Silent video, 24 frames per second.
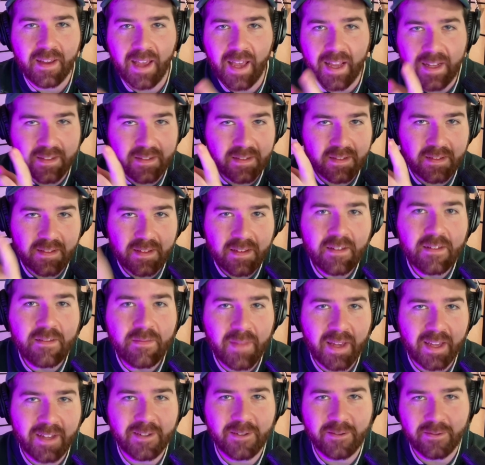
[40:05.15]
and still
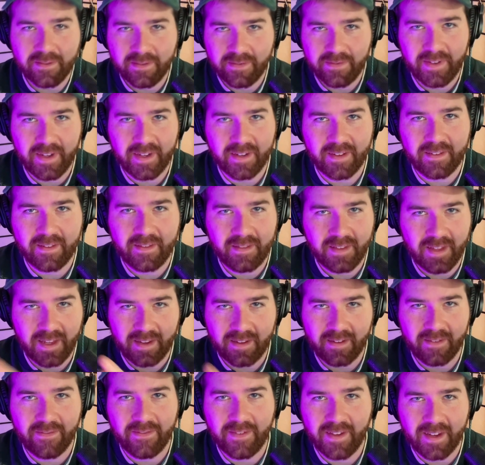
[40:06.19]
made you
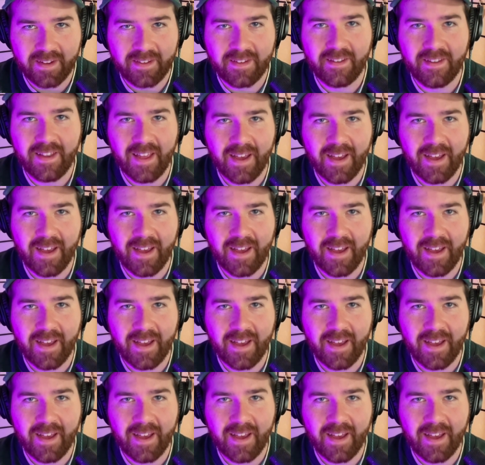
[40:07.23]
affected